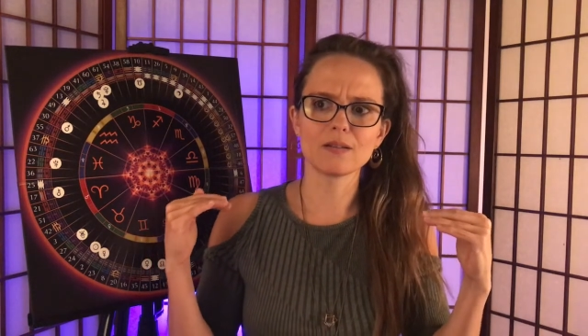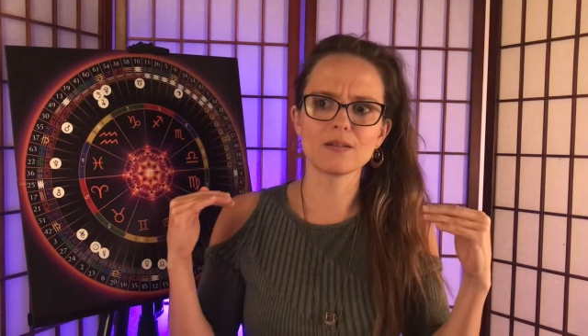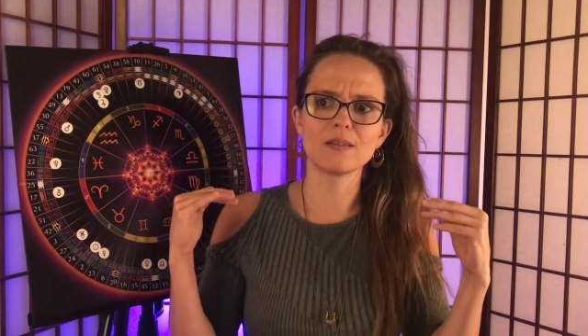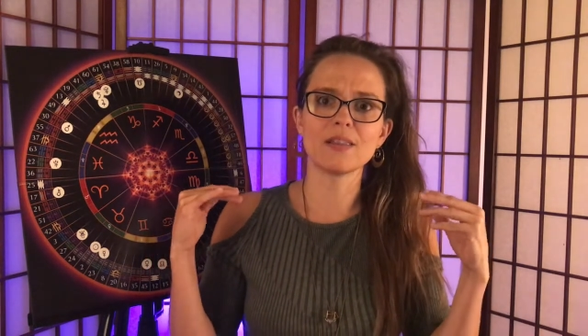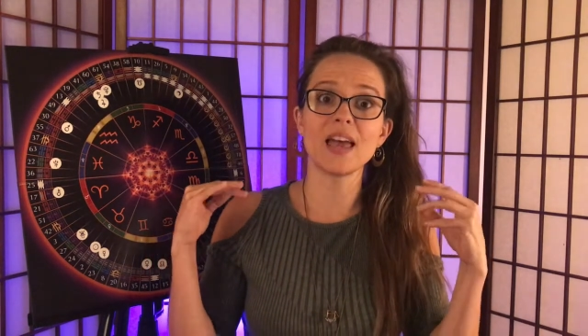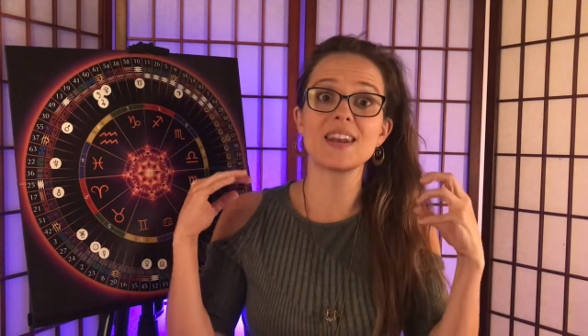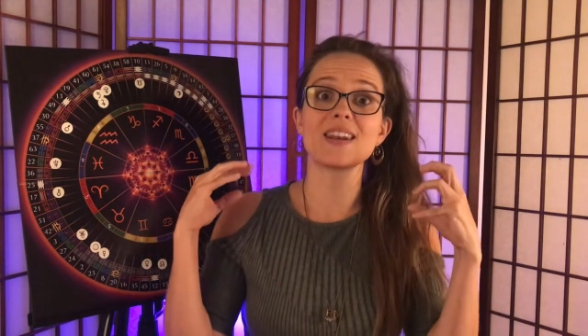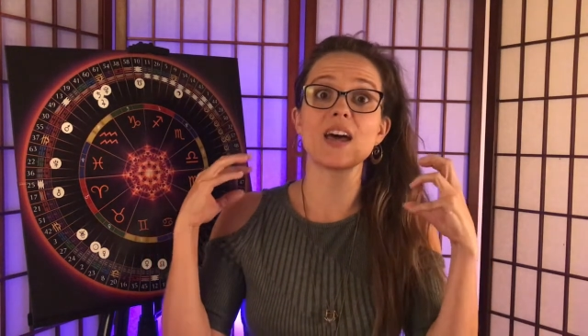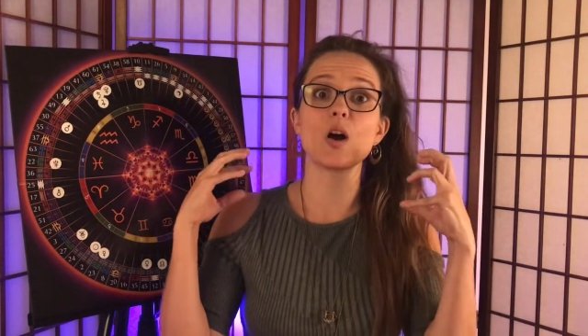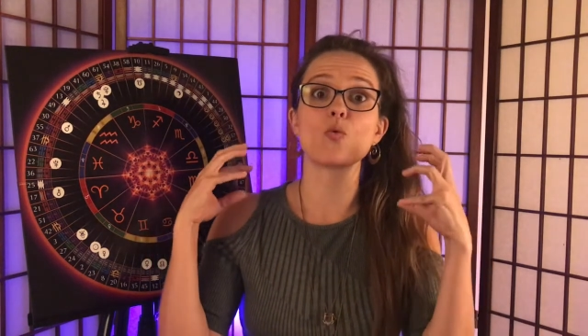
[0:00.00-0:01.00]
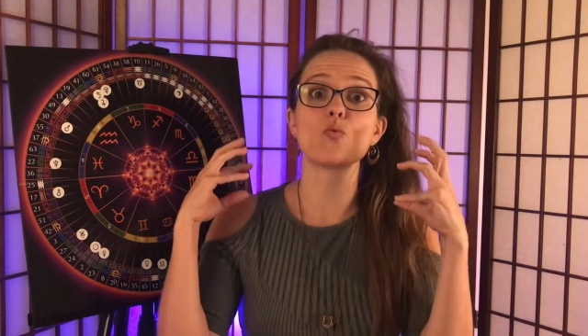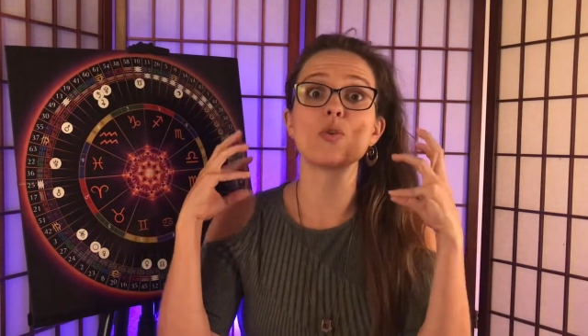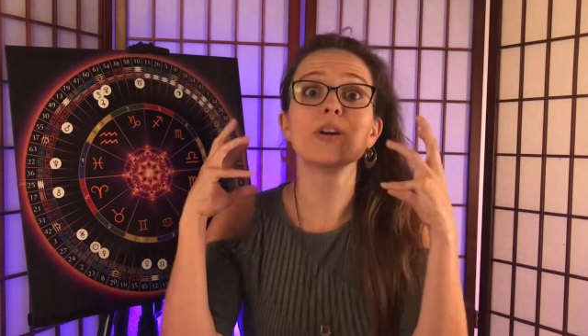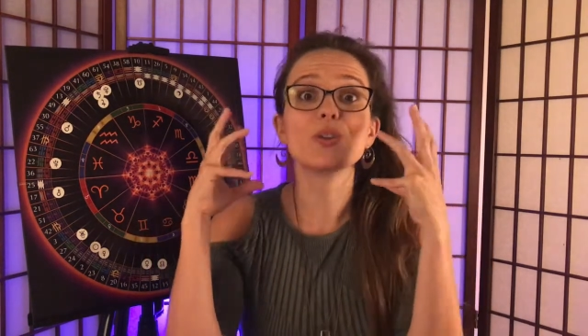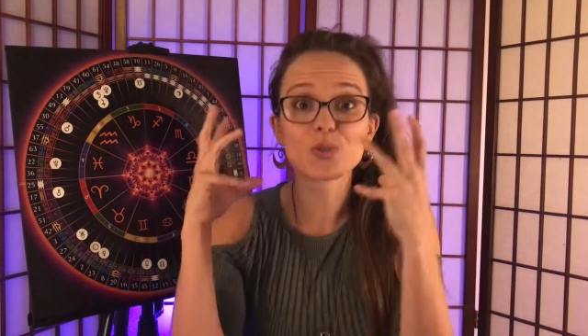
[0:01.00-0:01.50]
then a
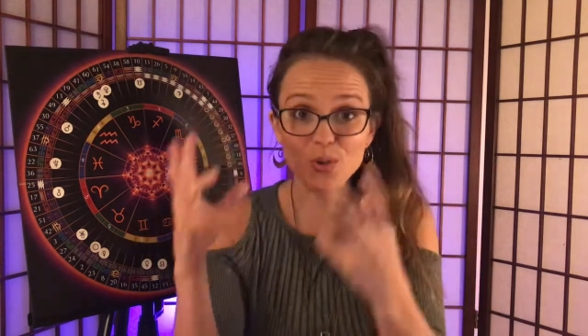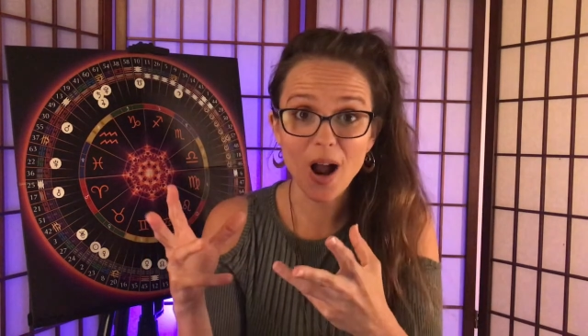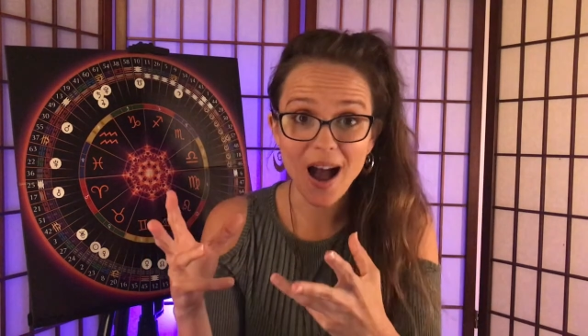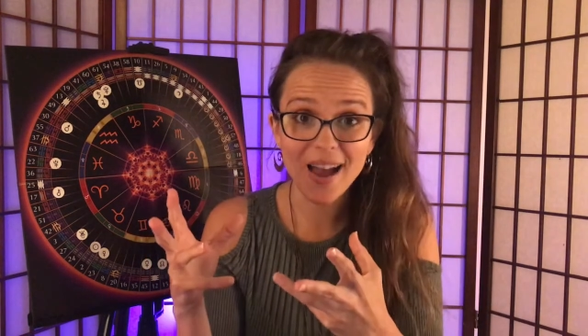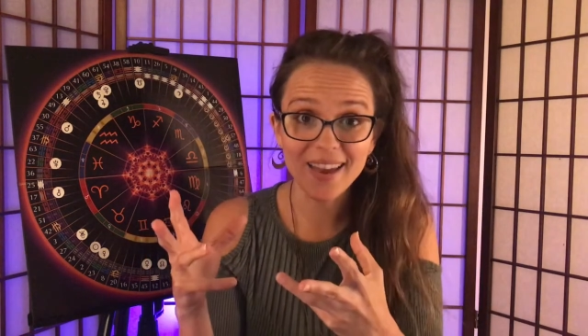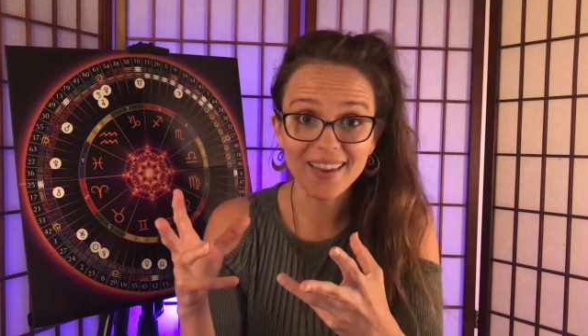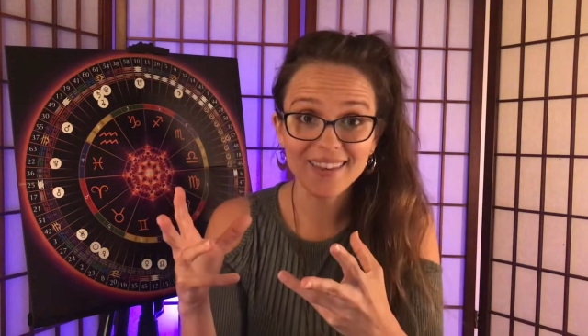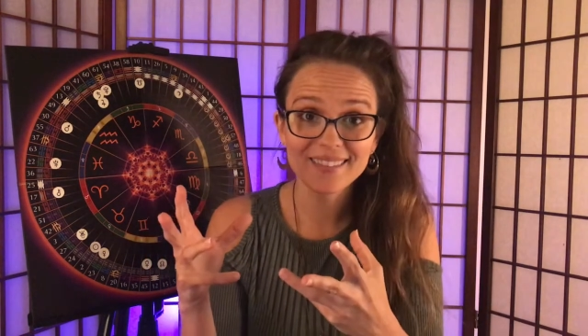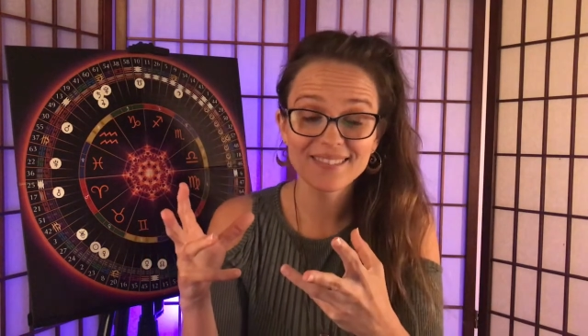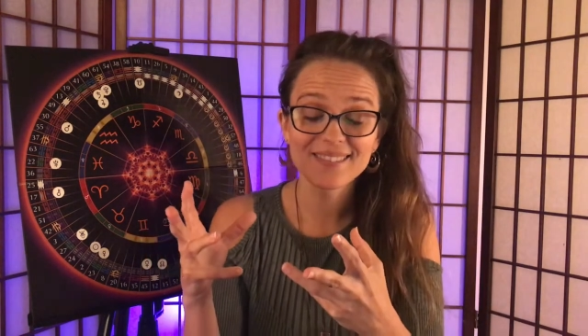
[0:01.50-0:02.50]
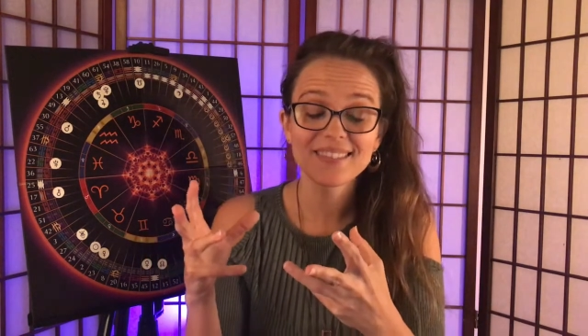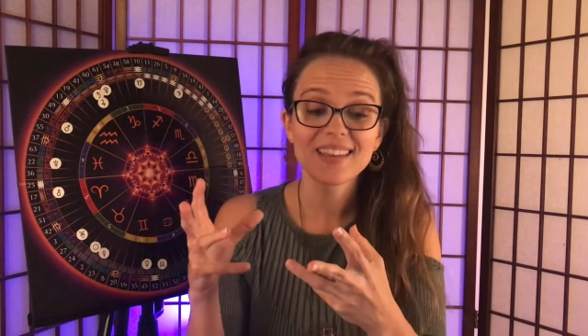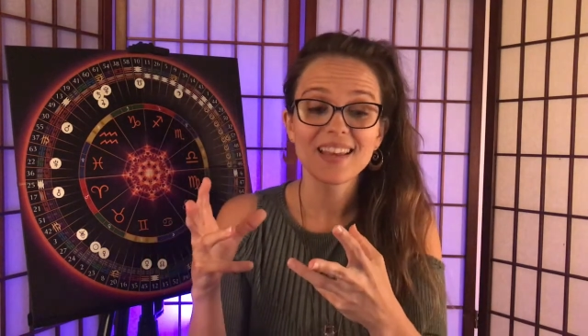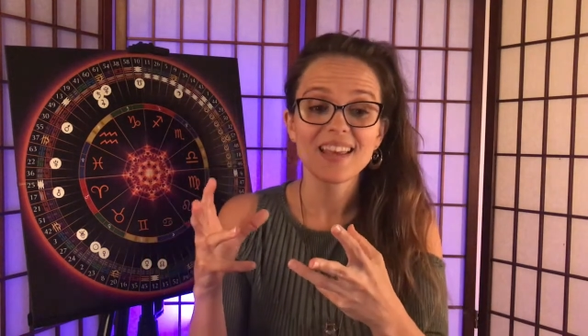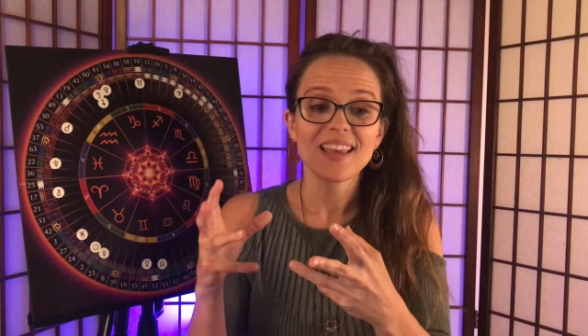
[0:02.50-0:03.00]
real try
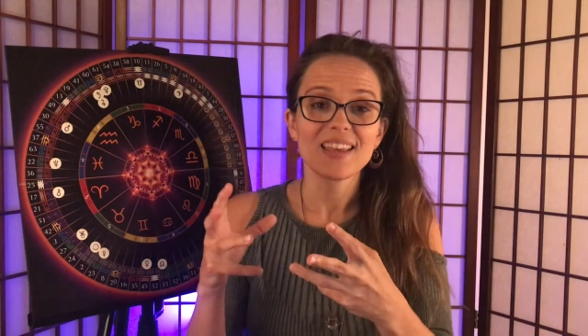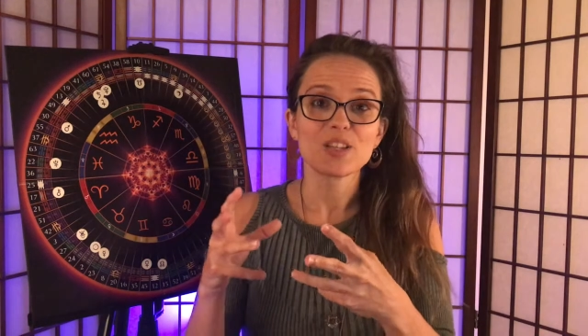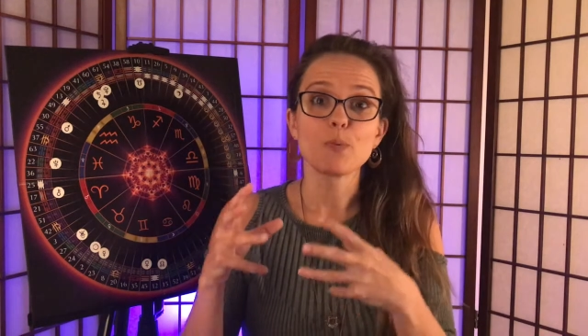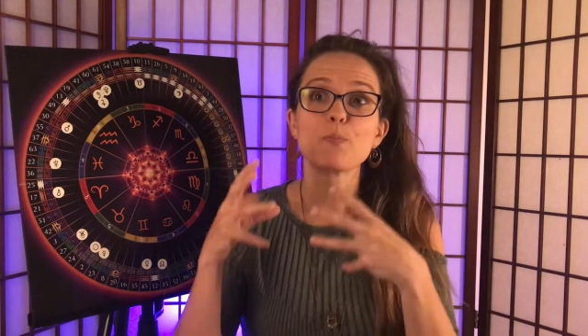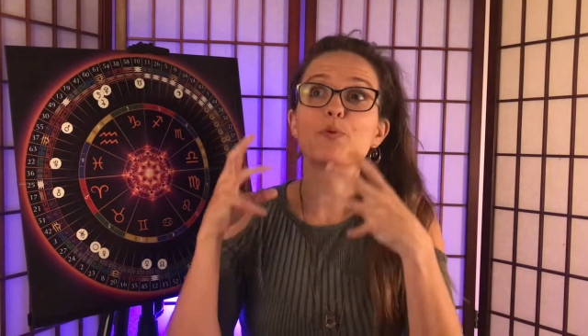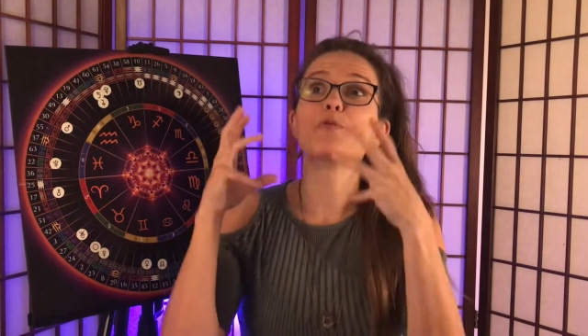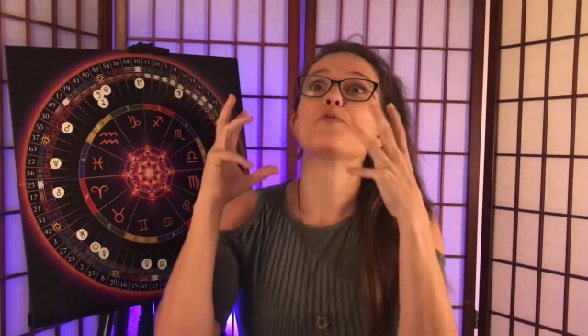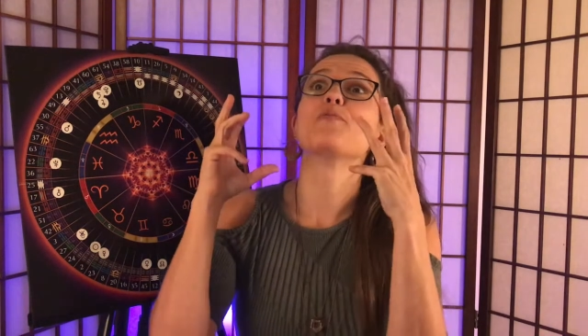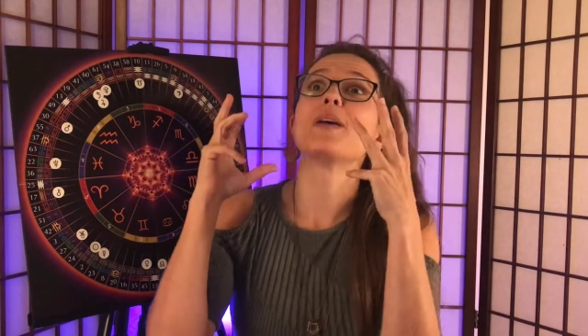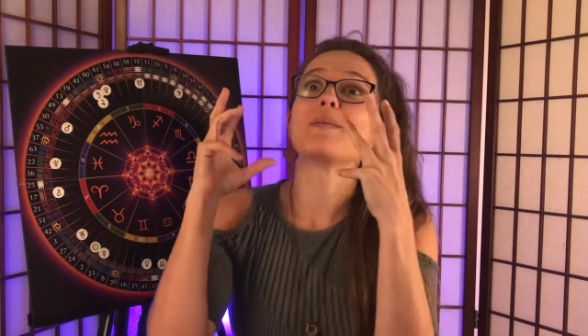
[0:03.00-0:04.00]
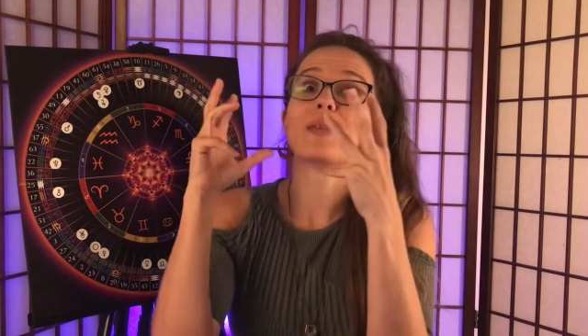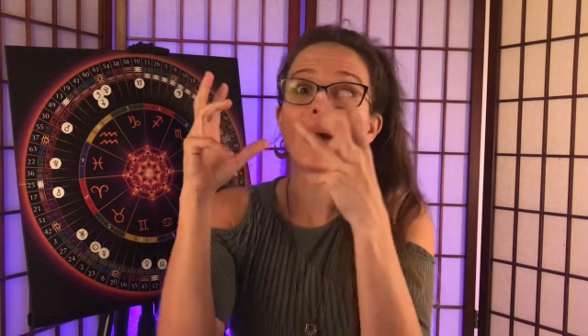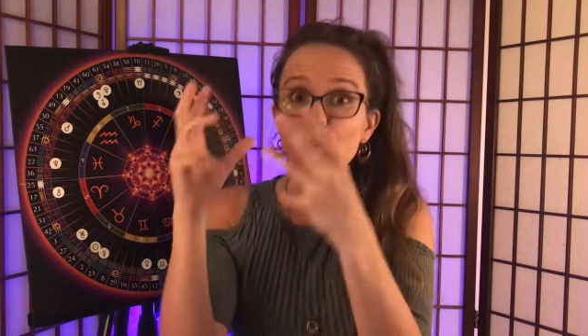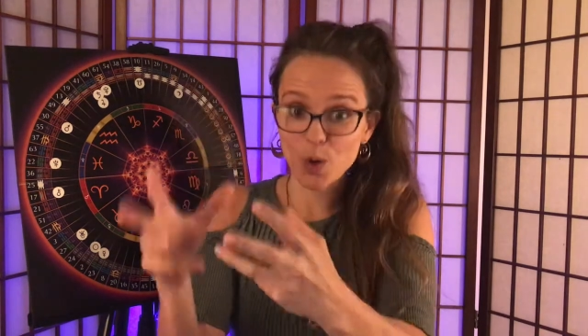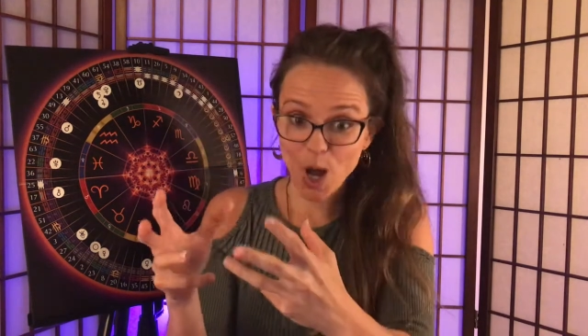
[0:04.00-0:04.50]
to prove maybe
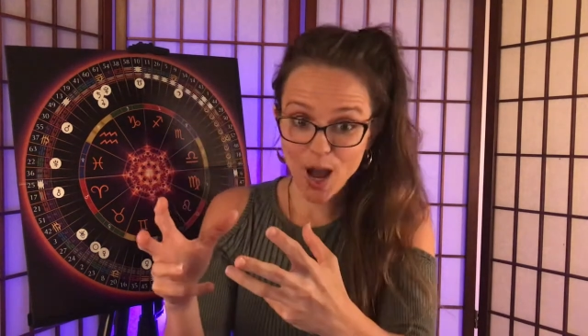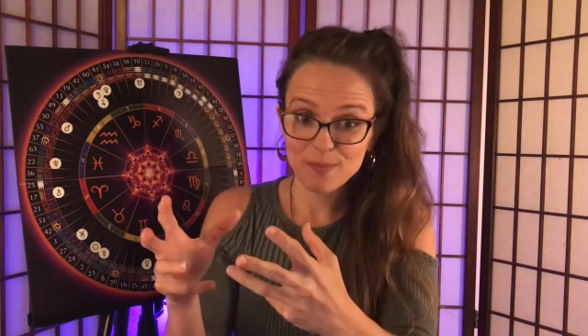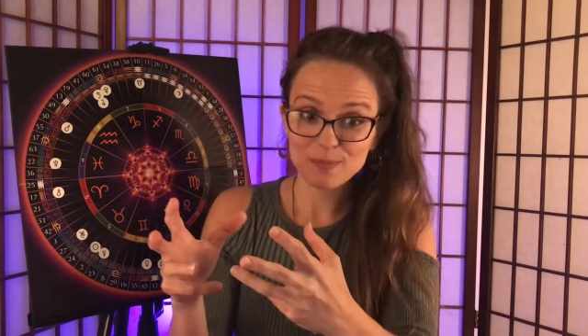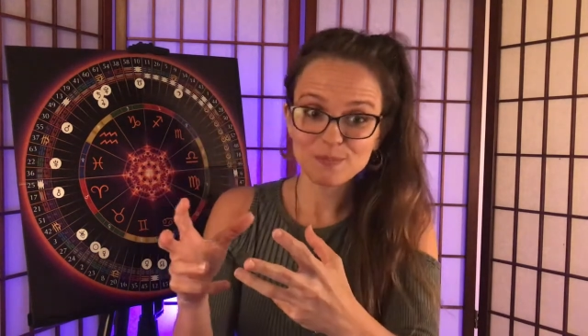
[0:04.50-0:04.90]
that we're not.